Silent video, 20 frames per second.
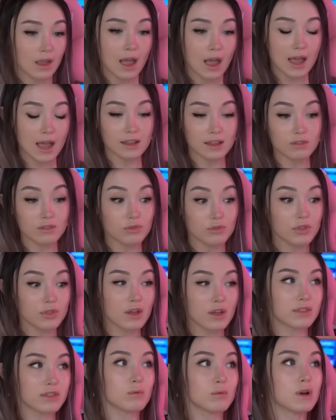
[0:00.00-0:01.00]
I thought
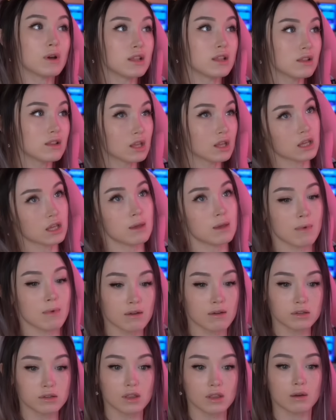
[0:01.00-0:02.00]
the one that came
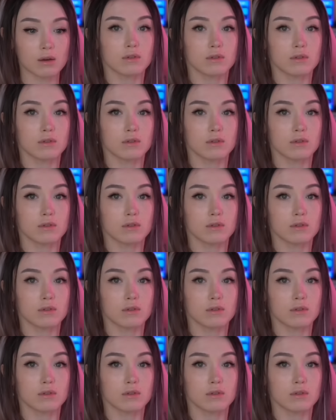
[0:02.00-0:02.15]
after that was